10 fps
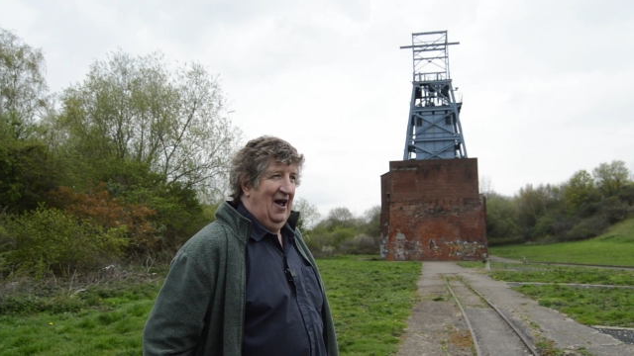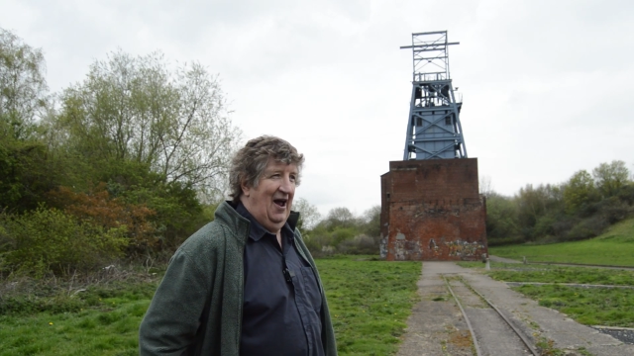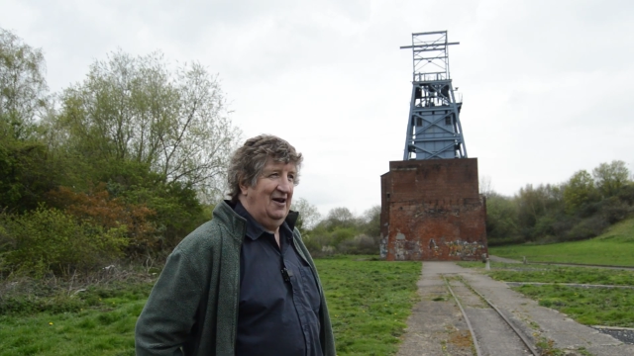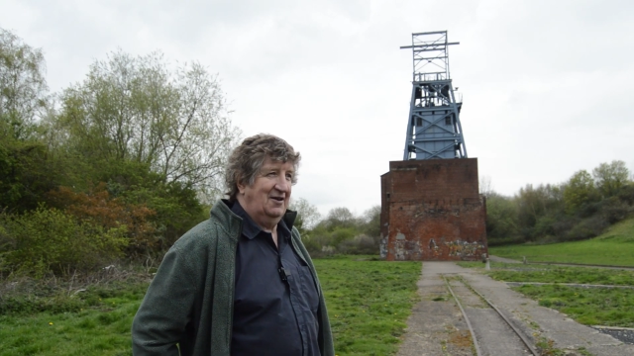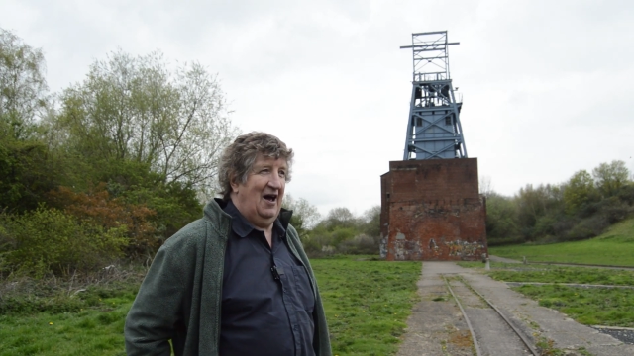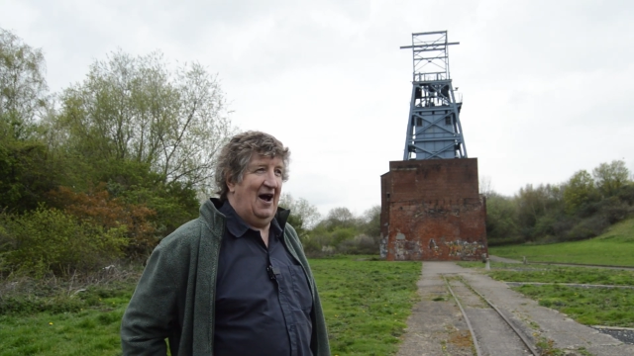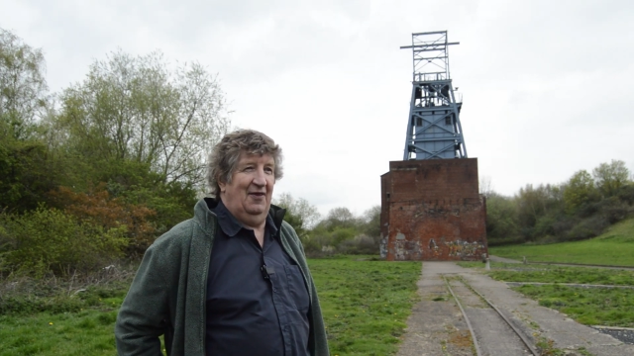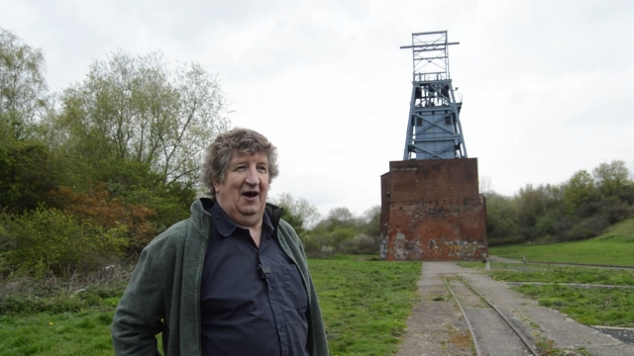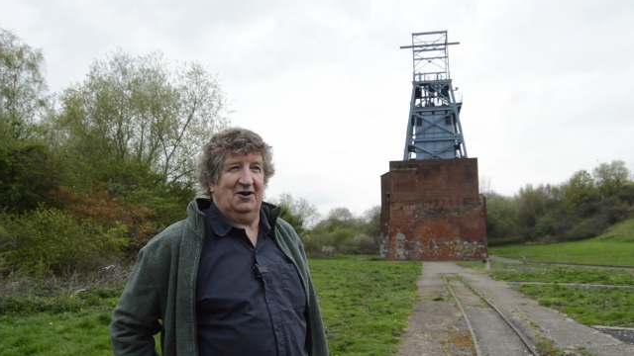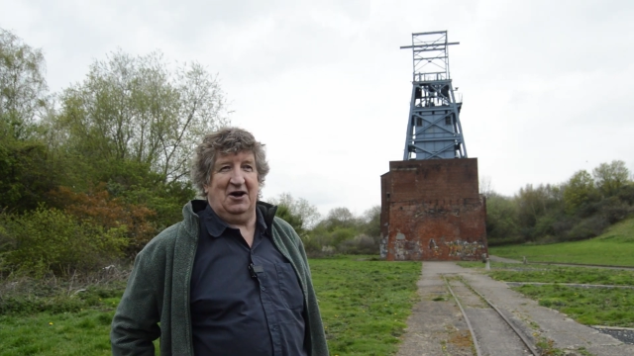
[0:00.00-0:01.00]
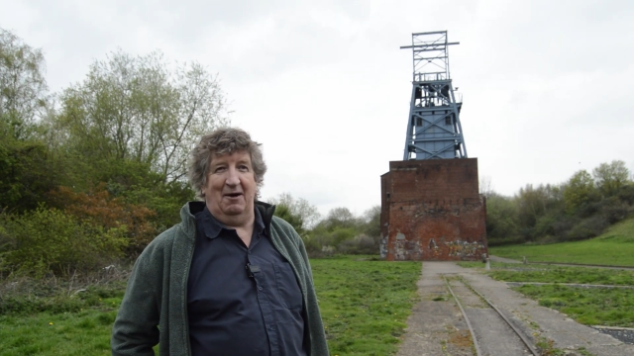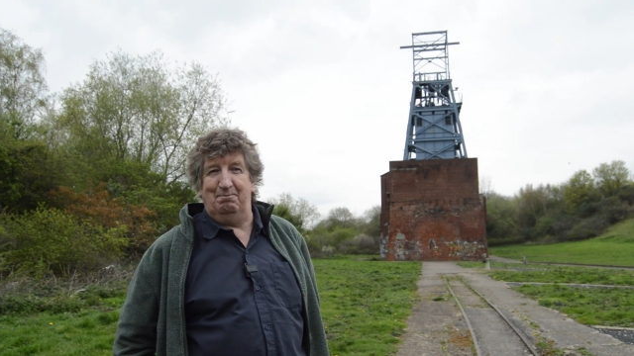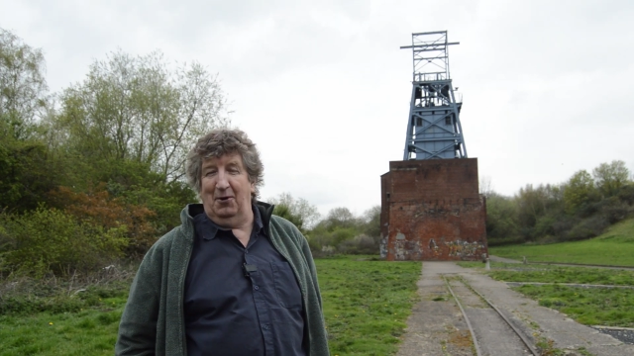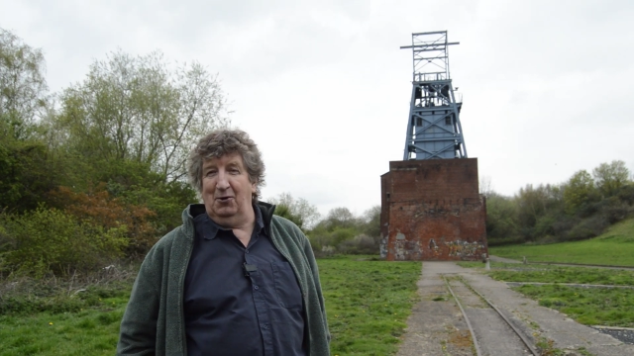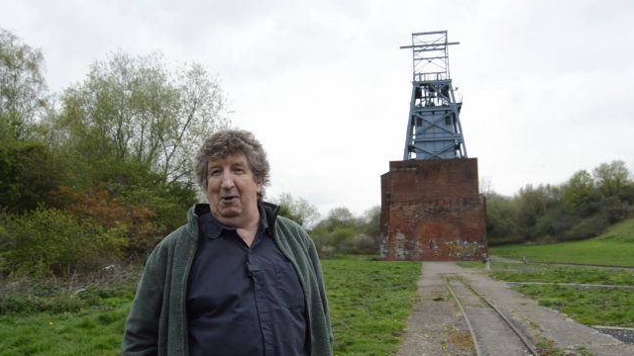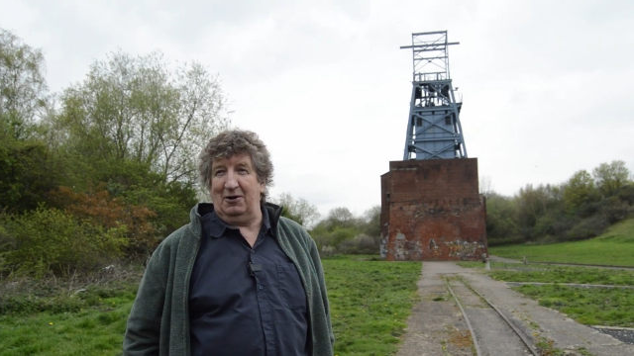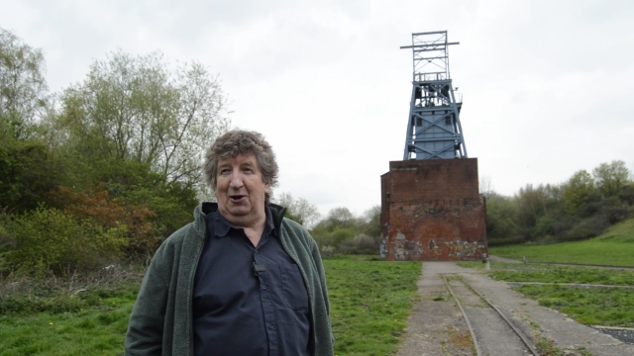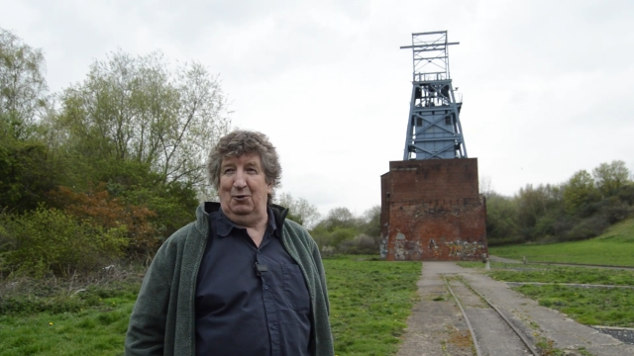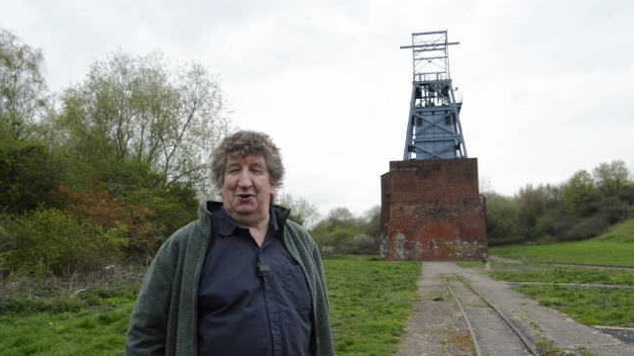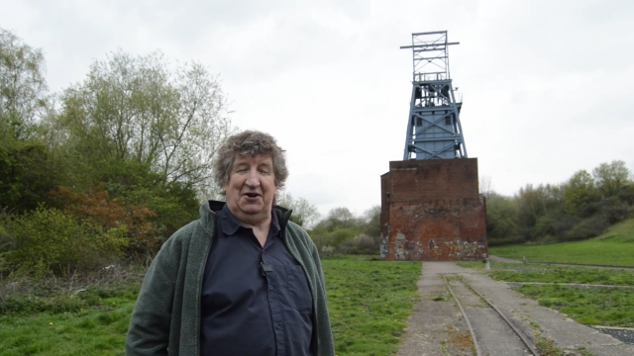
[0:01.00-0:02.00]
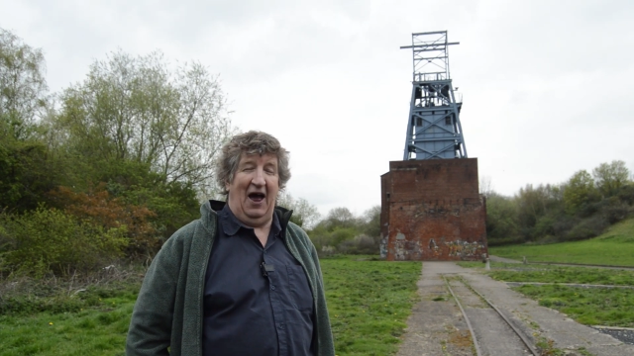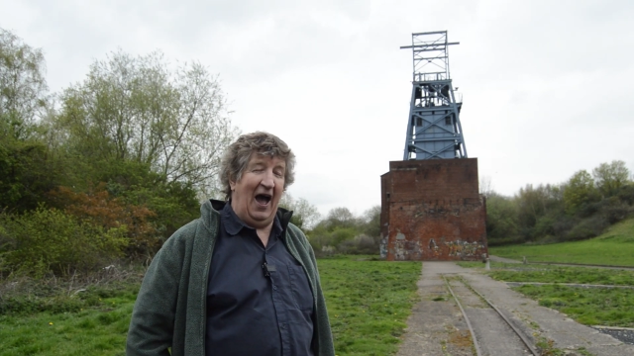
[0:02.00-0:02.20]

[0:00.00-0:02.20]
Inside that shampoo bottle was